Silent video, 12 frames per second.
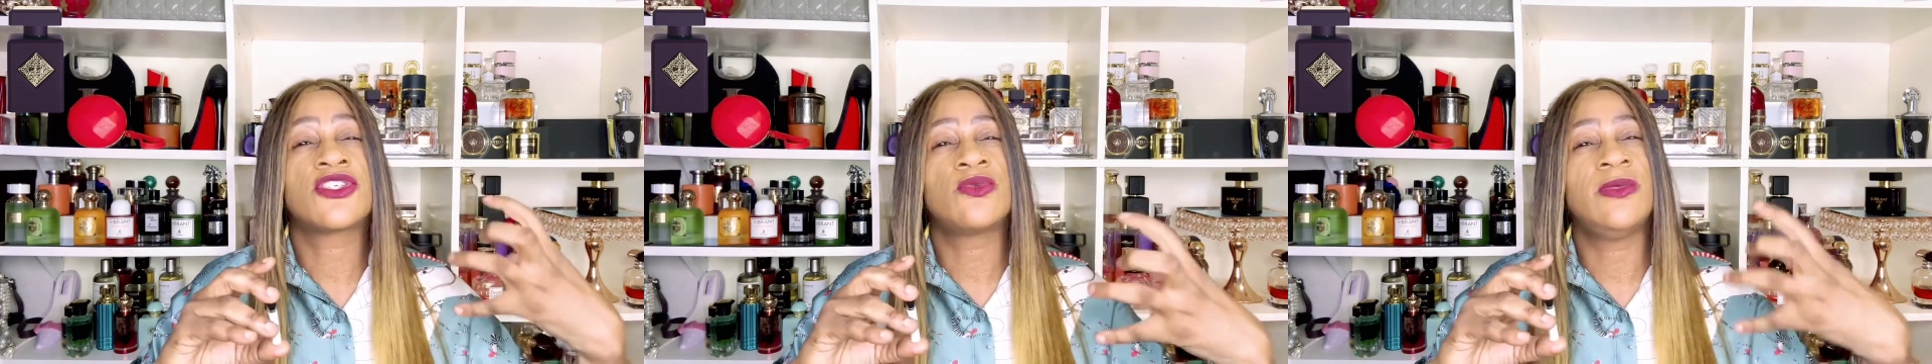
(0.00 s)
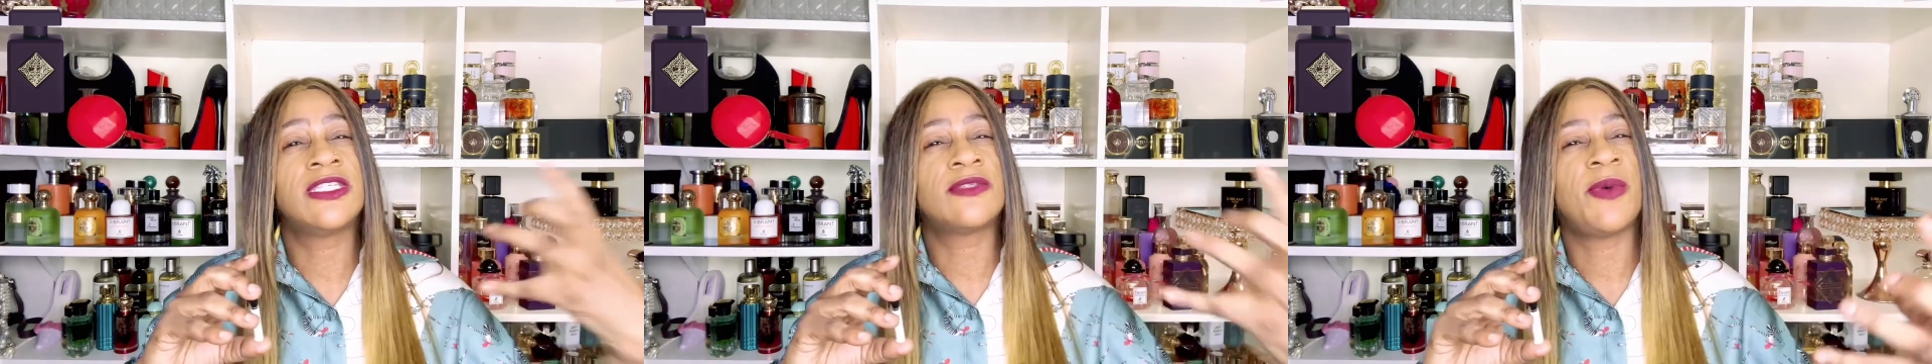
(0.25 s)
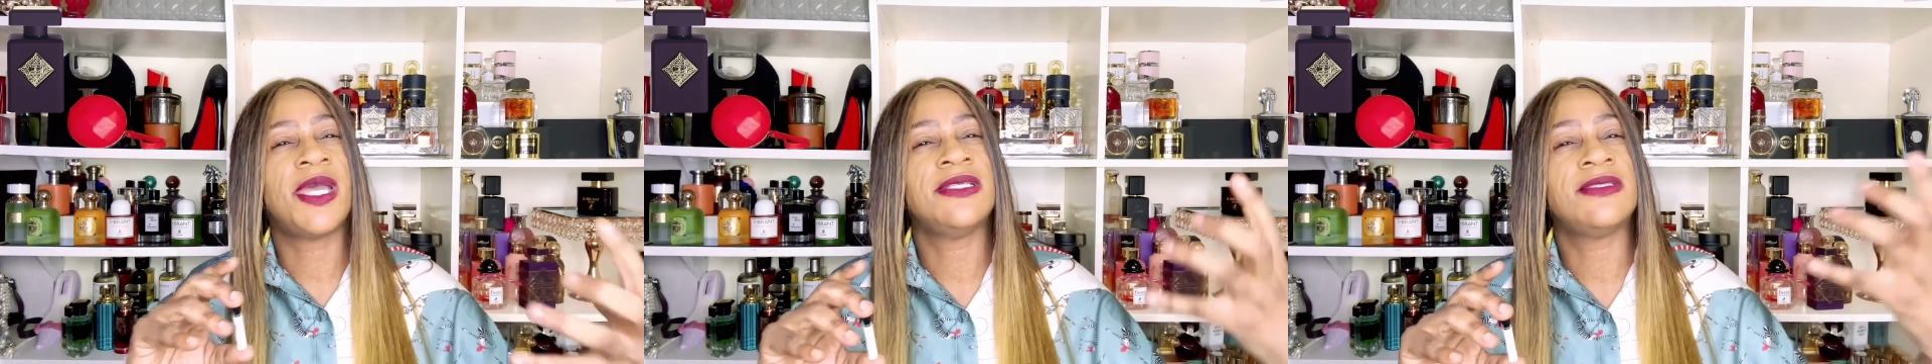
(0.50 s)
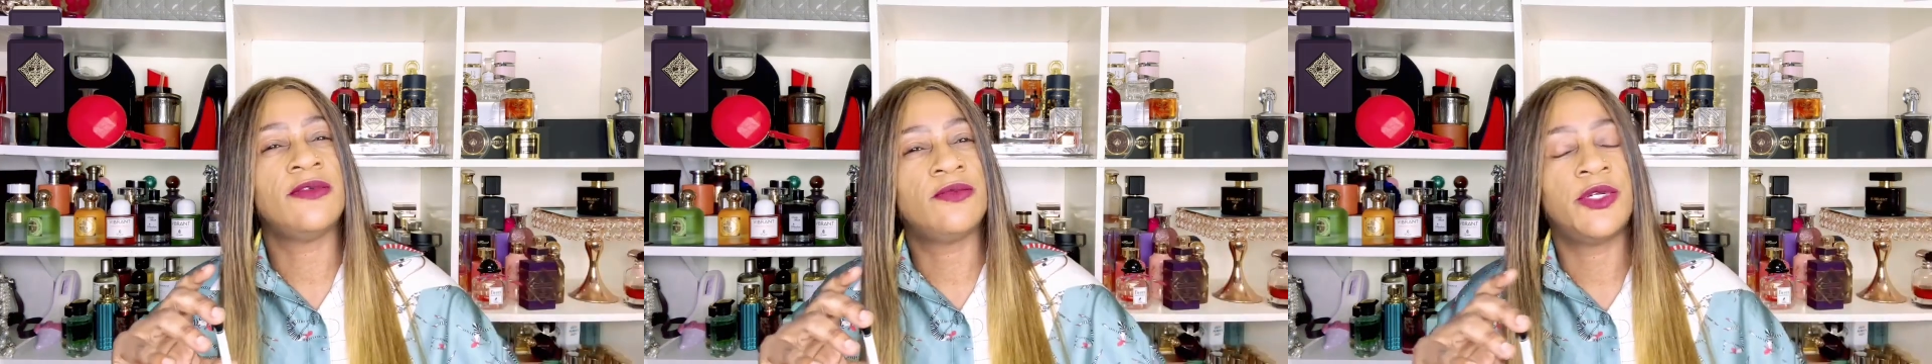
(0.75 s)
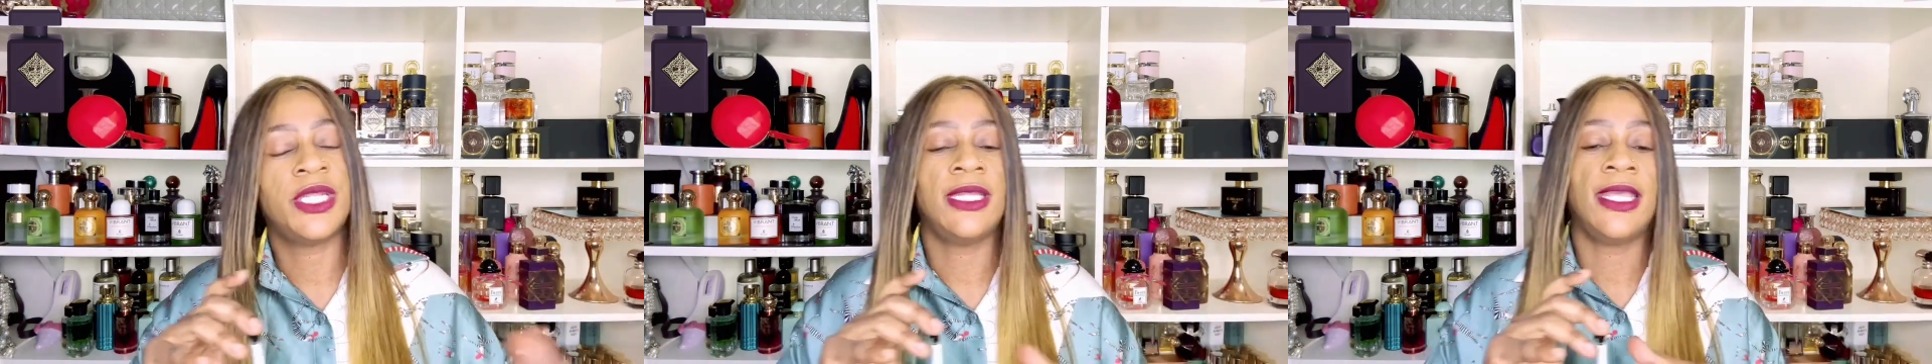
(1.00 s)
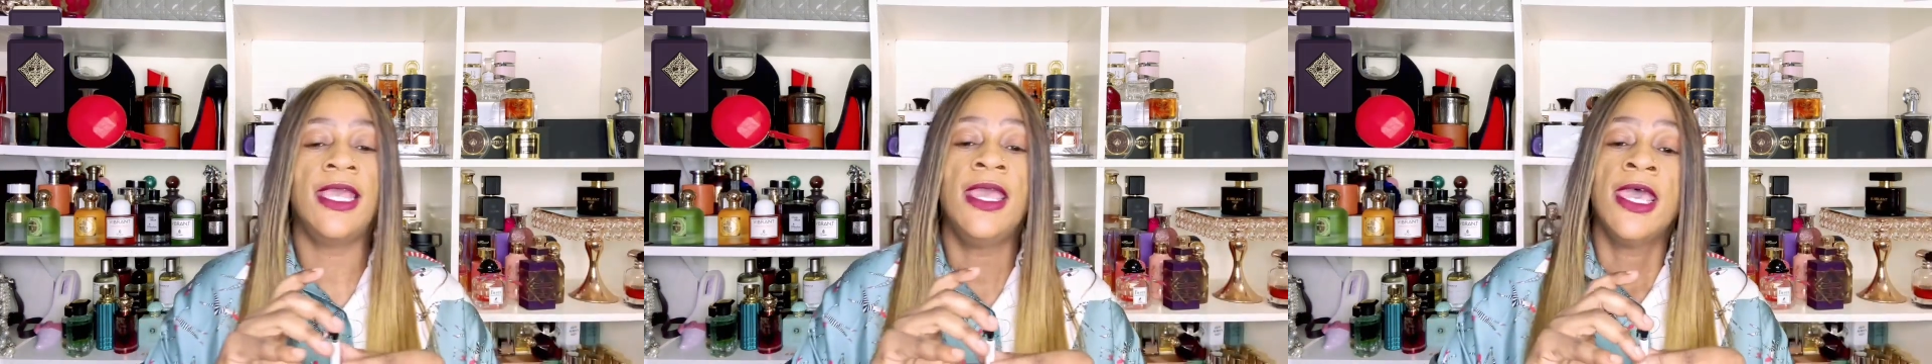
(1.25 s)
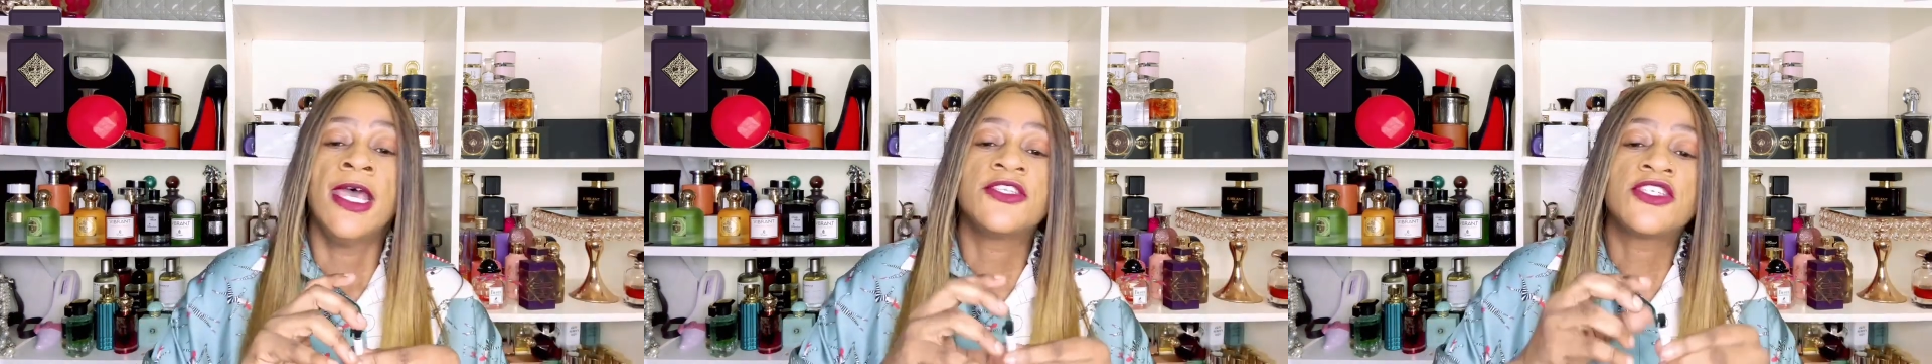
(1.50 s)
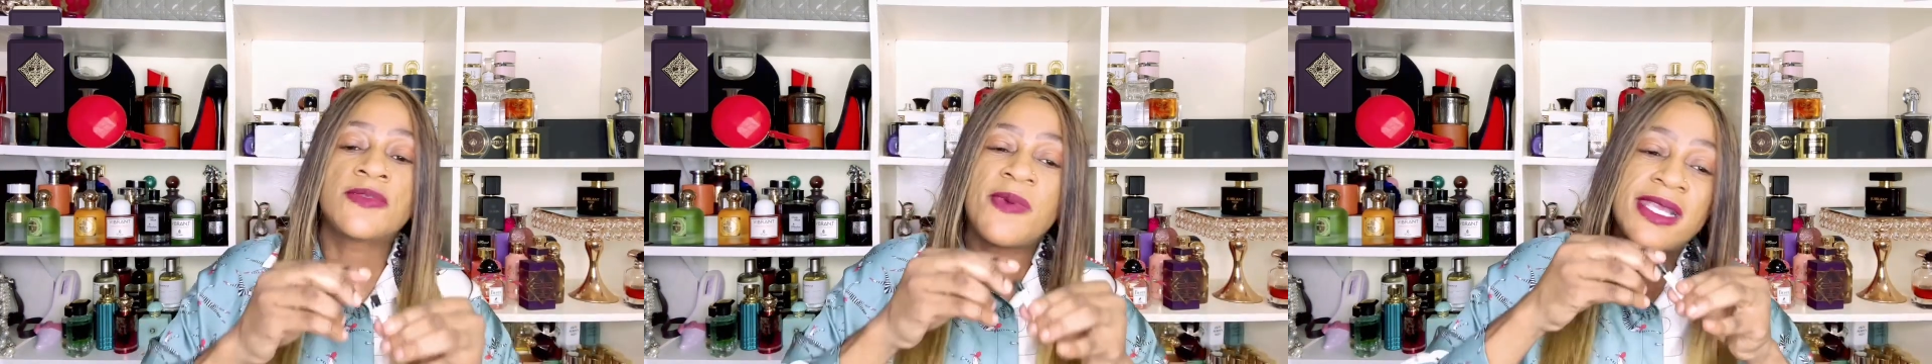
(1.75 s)
sweet, spicy, woody there,
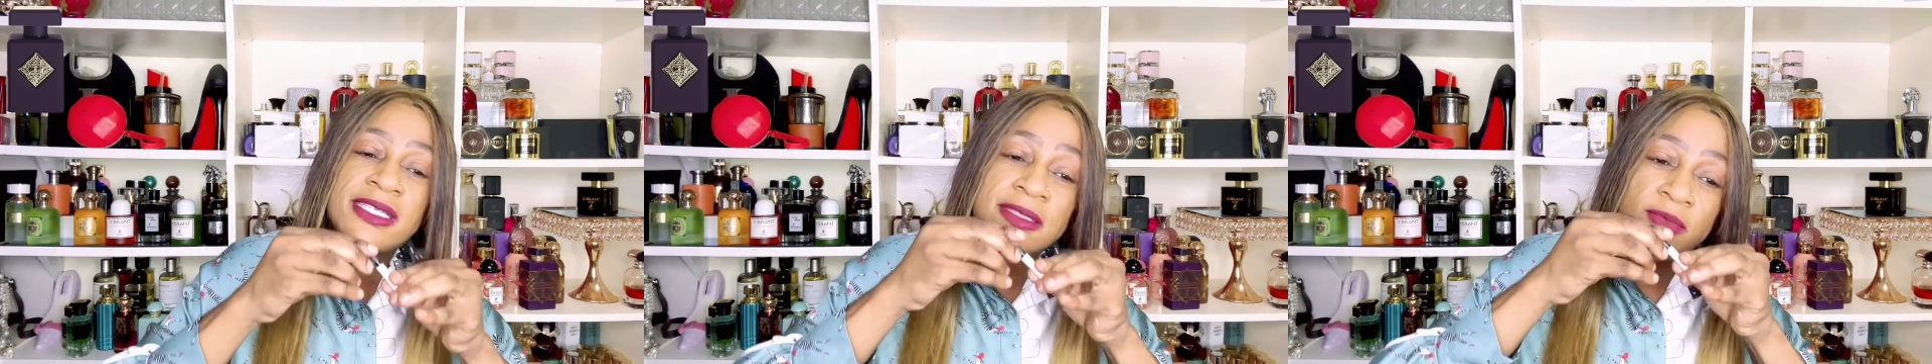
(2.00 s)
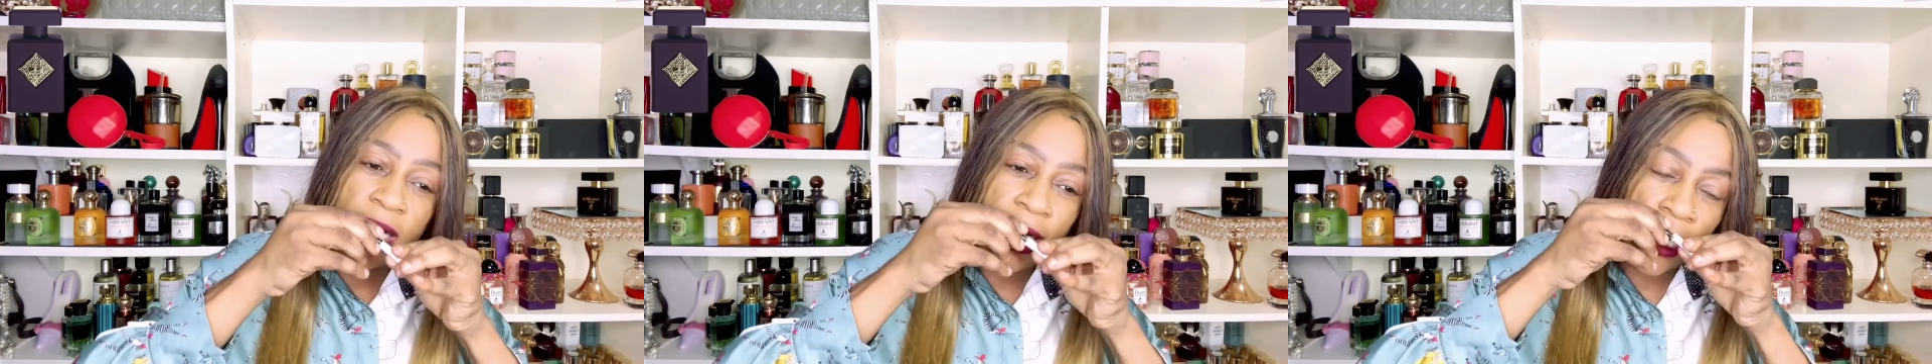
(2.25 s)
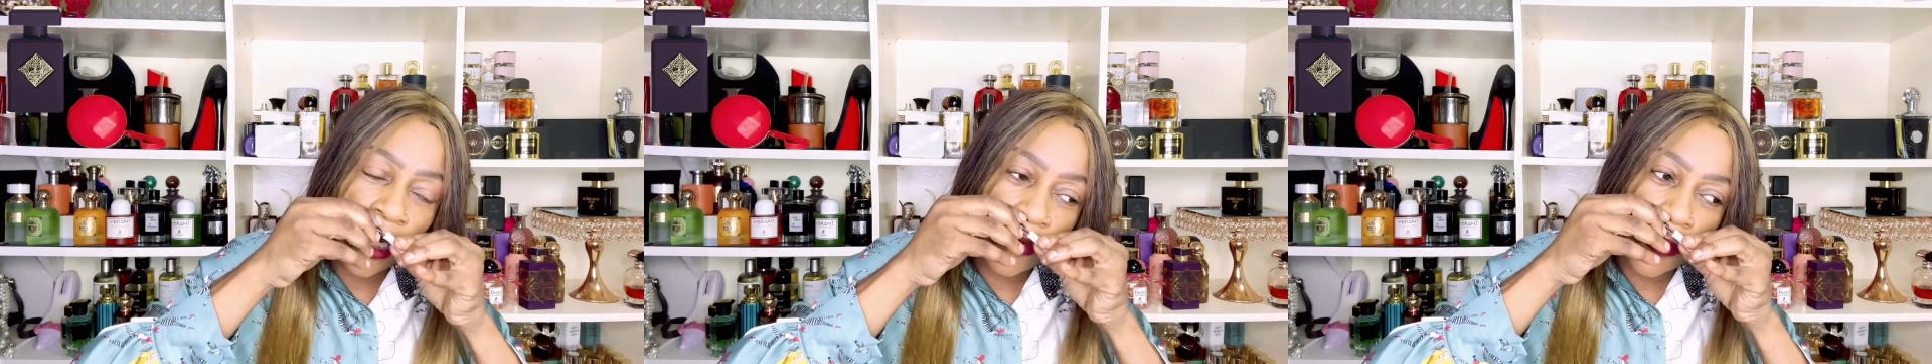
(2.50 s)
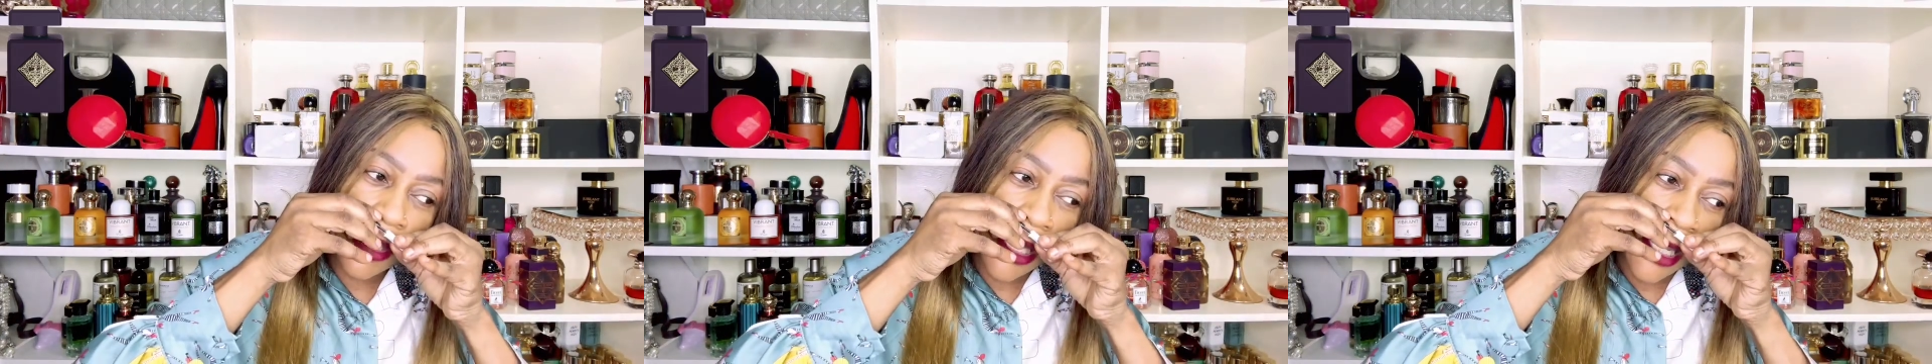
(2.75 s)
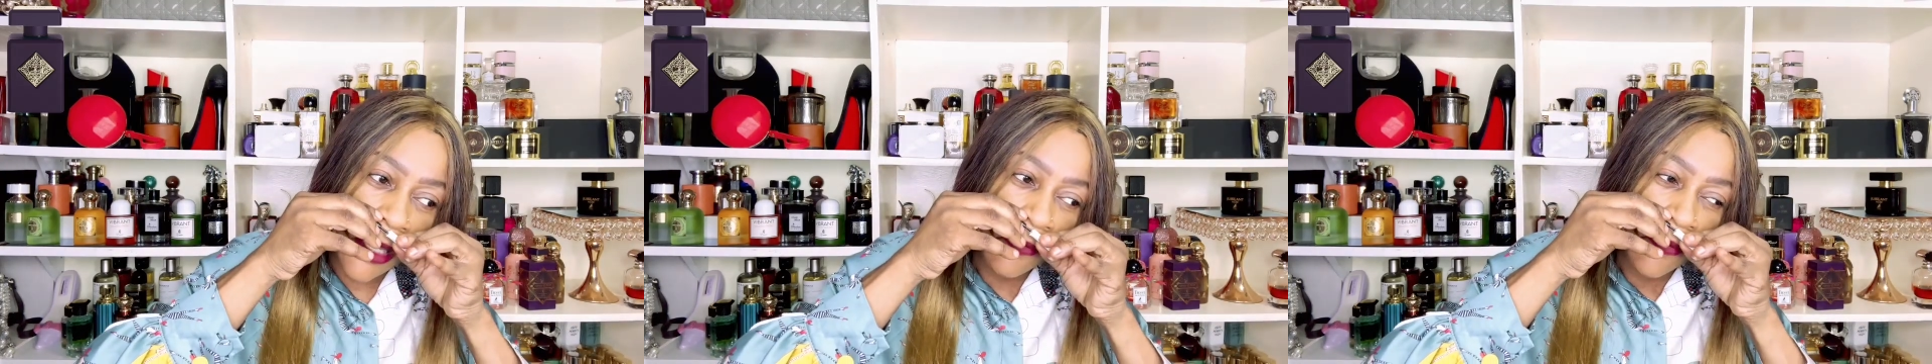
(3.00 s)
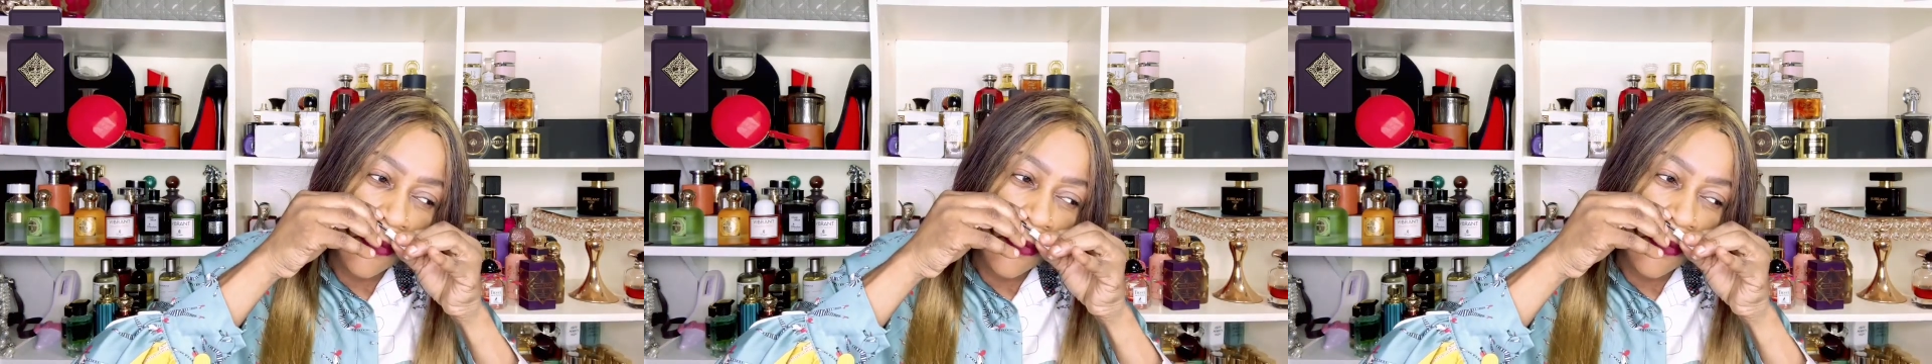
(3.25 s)
just by smelling it, okay?